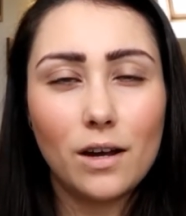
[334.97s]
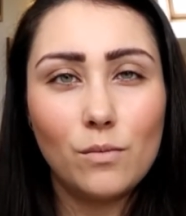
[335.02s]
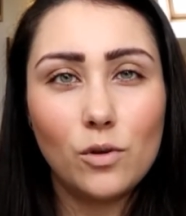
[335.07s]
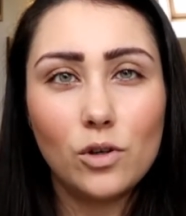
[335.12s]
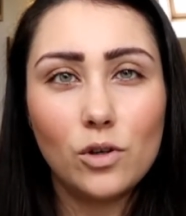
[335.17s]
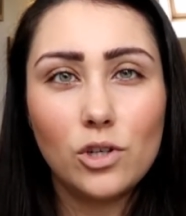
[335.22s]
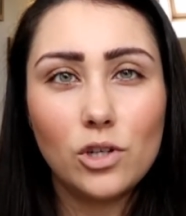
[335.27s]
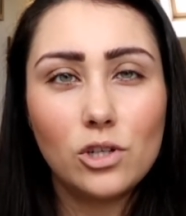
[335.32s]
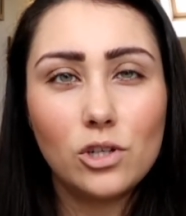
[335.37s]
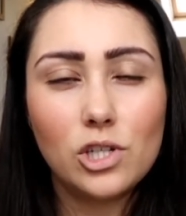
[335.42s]

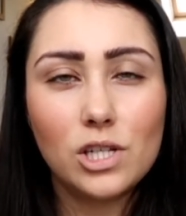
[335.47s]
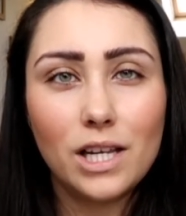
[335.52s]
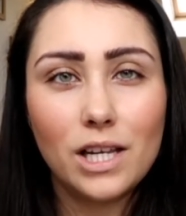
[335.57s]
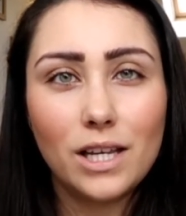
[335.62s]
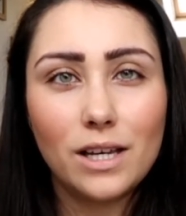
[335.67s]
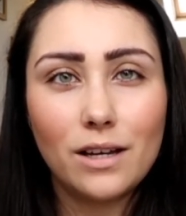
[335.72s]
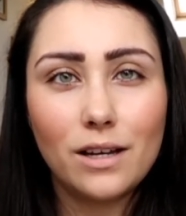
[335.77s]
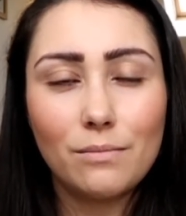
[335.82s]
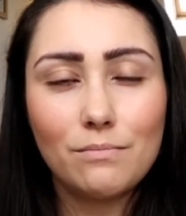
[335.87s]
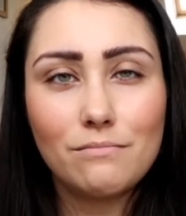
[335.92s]
I'm not
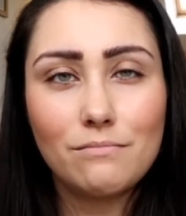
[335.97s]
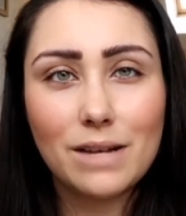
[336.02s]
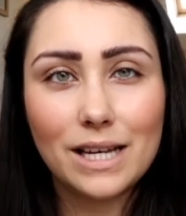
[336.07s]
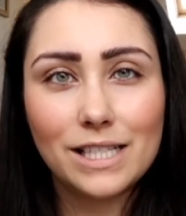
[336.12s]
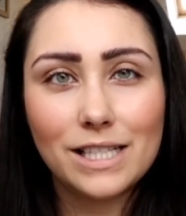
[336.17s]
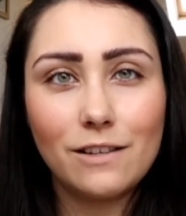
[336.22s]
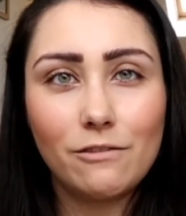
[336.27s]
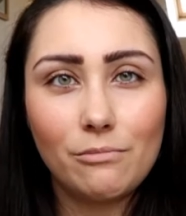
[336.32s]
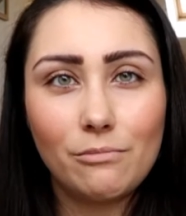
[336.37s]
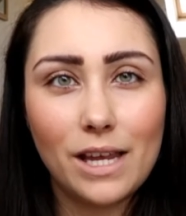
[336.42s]
usually a
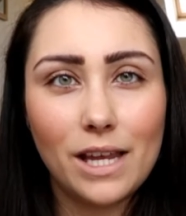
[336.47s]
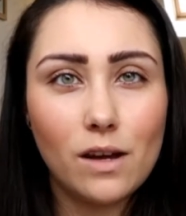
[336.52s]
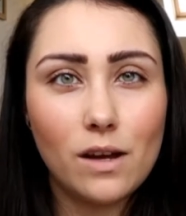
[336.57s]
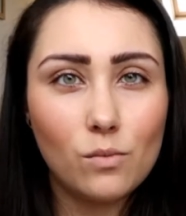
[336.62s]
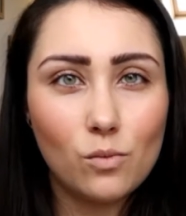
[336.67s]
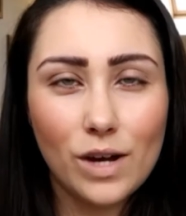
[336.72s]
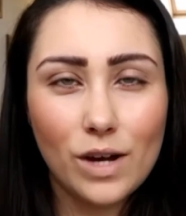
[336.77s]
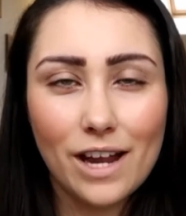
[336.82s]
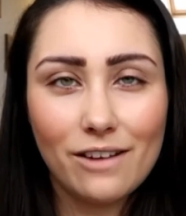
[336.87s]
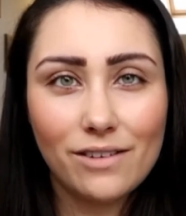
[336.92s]
massive
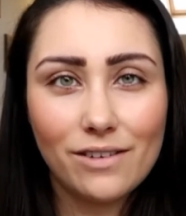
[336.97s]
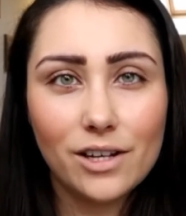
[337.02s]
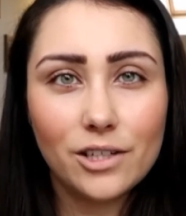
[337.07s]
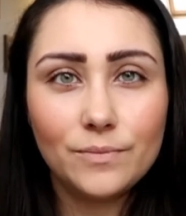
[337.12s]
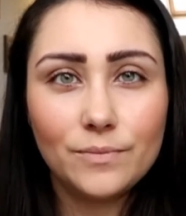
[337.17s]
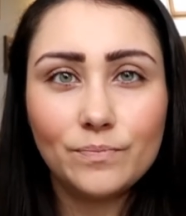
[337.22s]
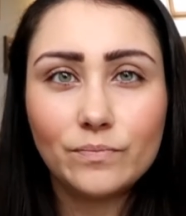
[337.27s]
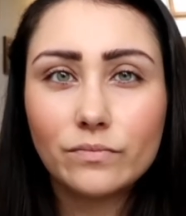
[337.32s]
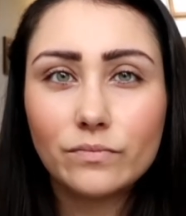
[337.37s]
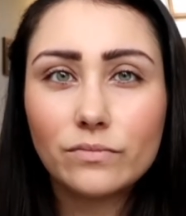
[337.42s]
makeup
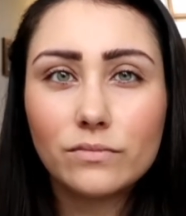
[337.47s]
wearer,